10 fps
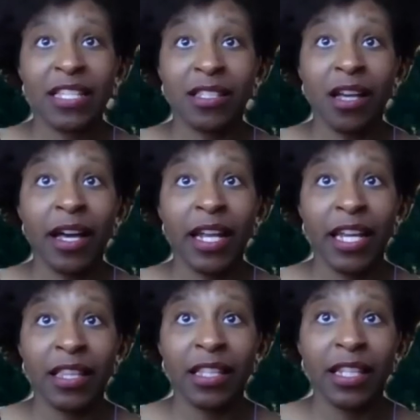is not
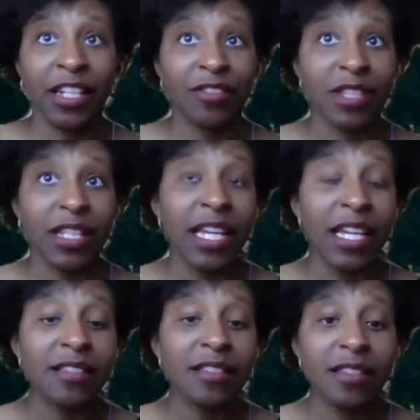in the lender's
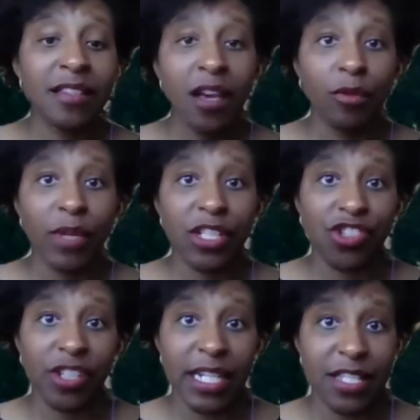list. What
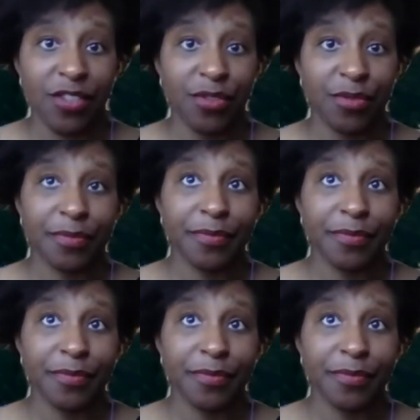should I do?